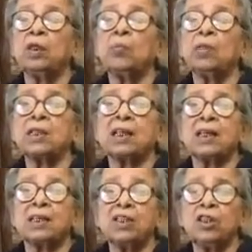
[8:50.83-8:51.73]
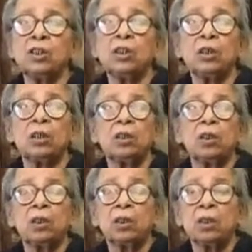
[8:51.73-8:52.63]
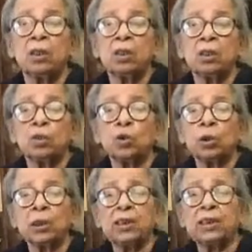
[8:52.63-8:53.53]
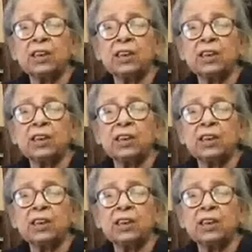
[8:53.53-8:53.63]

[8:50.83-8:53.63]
enormous courage, total